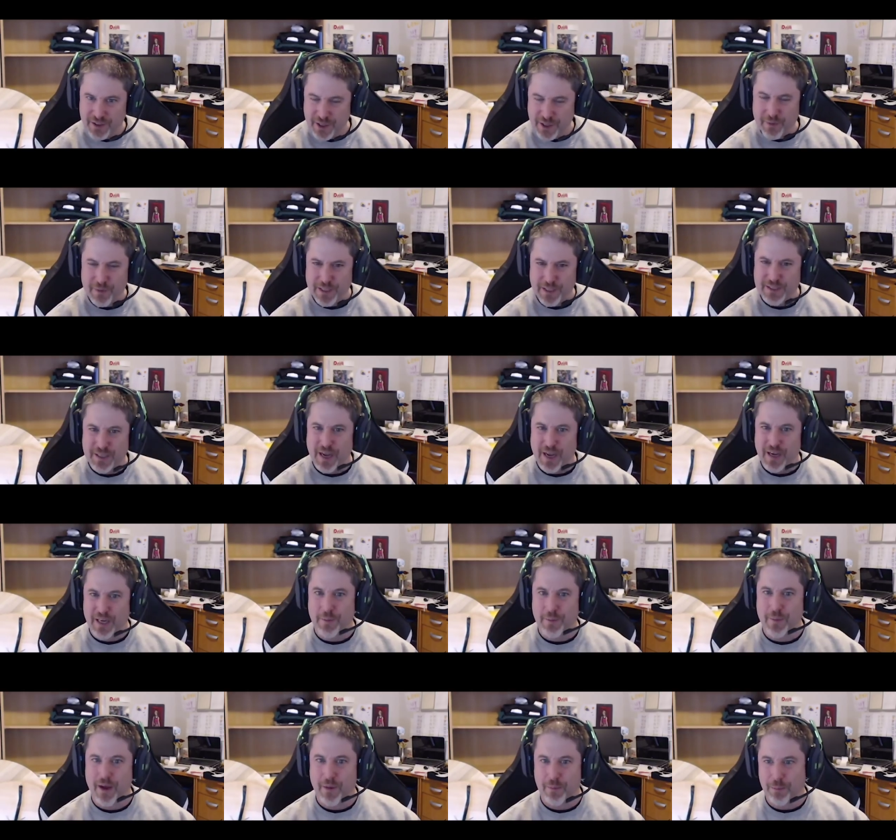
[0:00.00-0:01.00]
So you're really
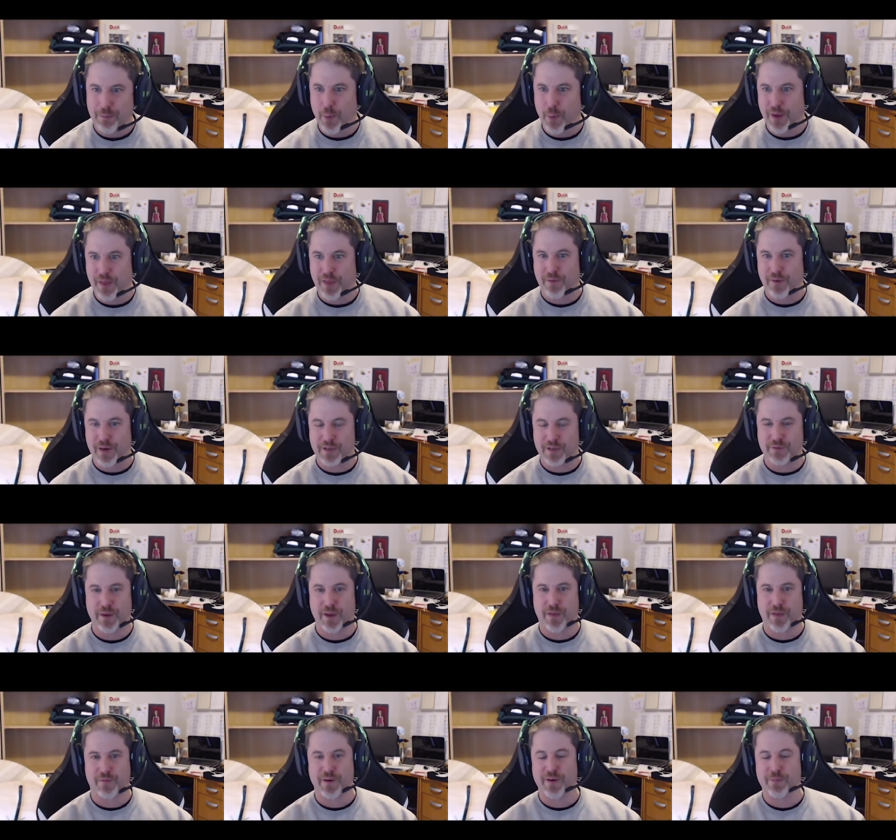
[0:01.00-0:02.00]
talking about 0.3. It's
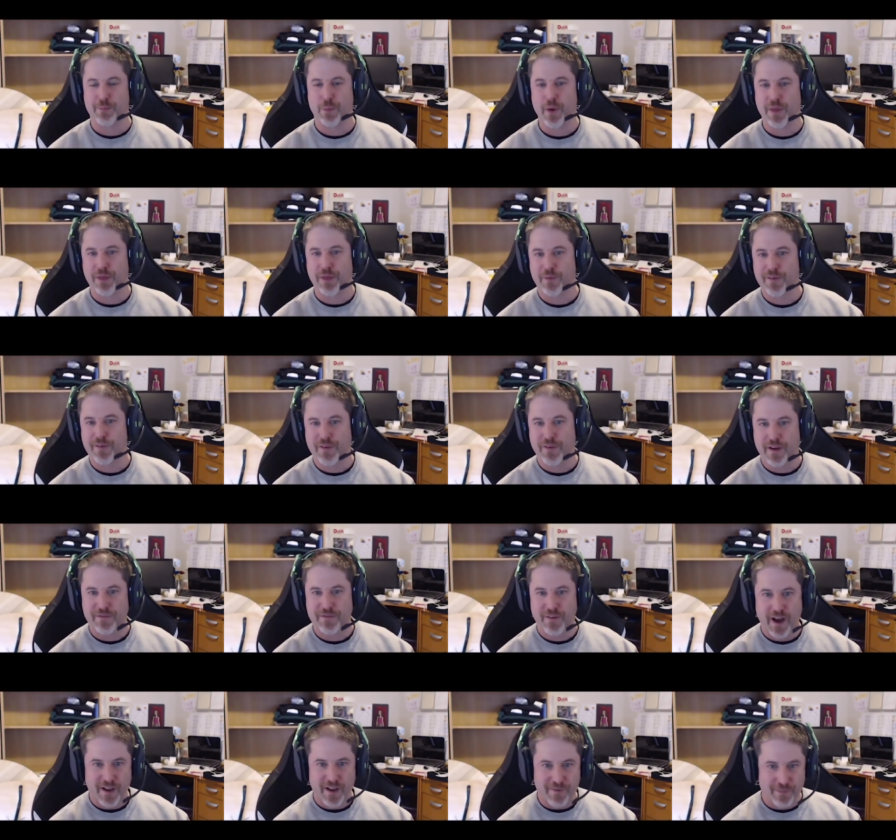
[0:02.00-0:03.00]
like
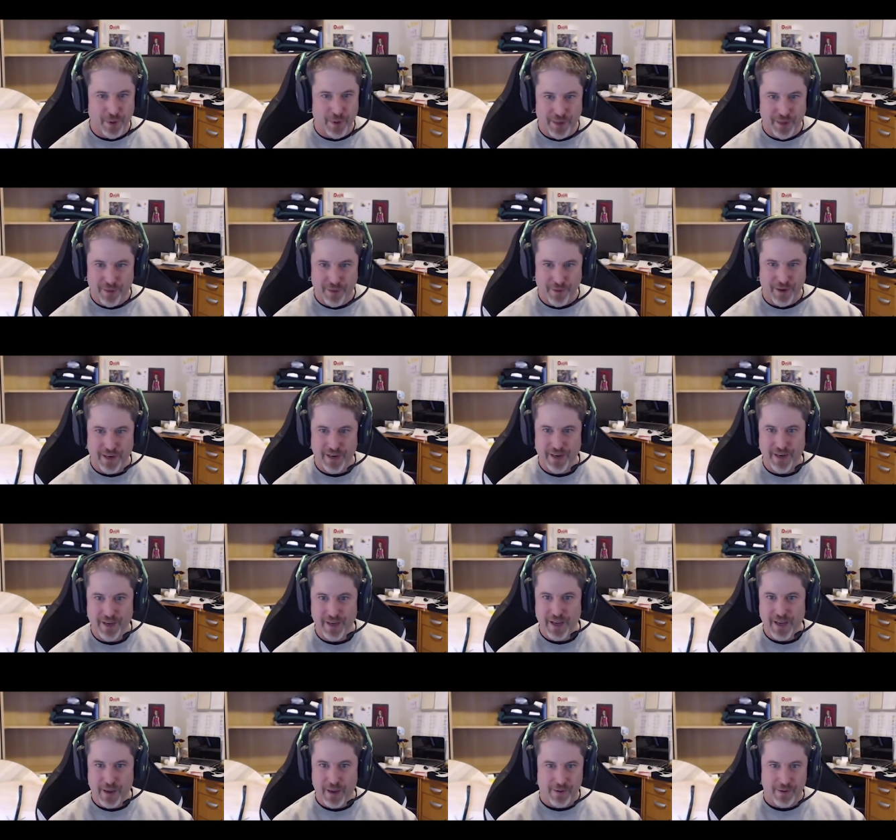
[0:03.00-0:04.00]
3.355, 0.3.
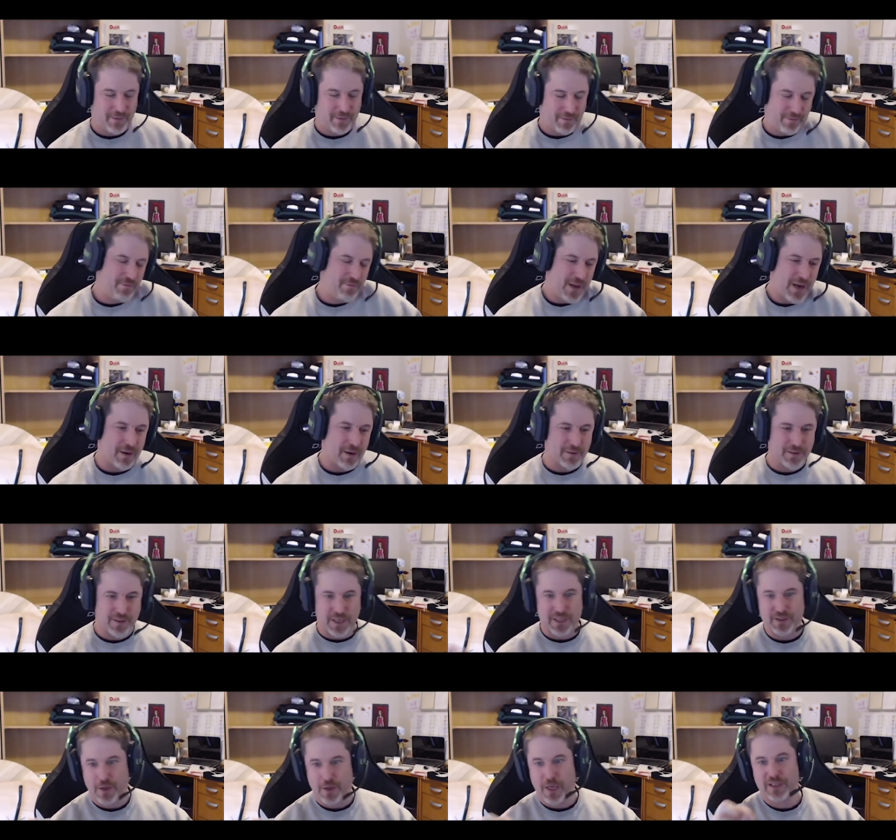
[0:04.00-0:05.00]
You know, it's,
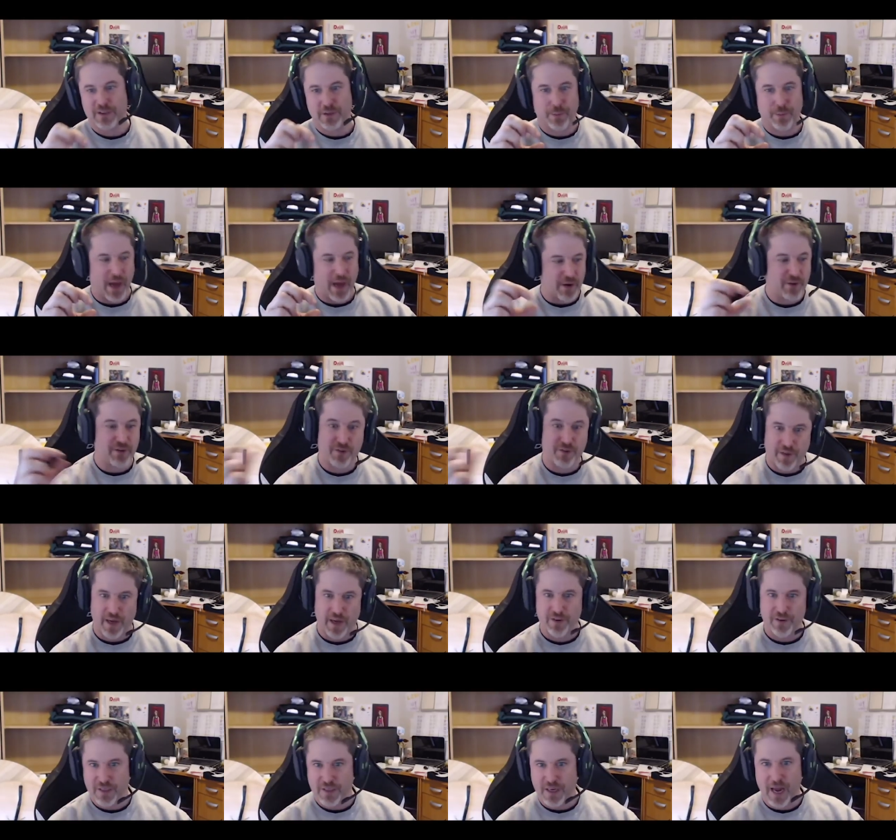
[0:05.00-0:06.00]
it's it's about as thick
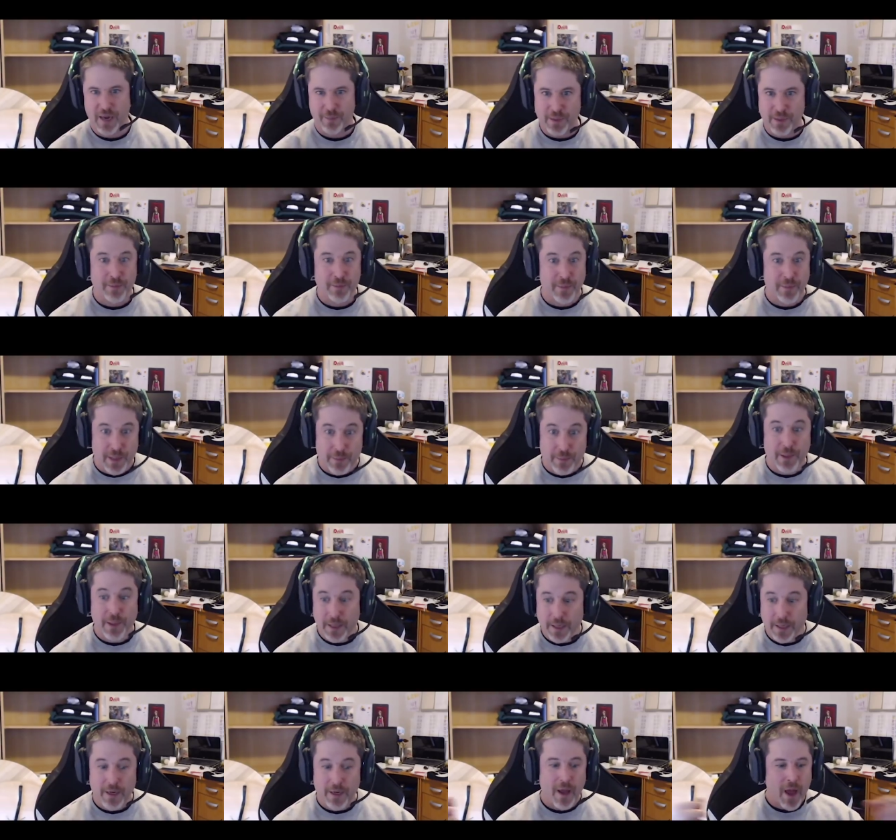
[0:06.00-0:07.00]
as a nine millimeter
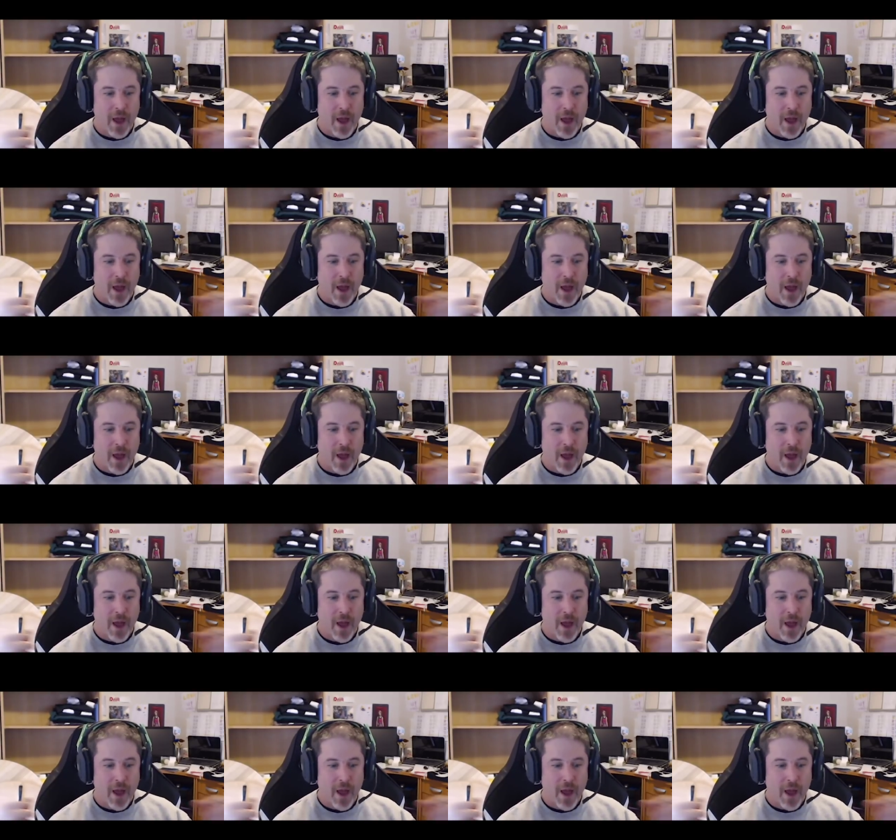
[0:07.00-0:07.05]
bullet.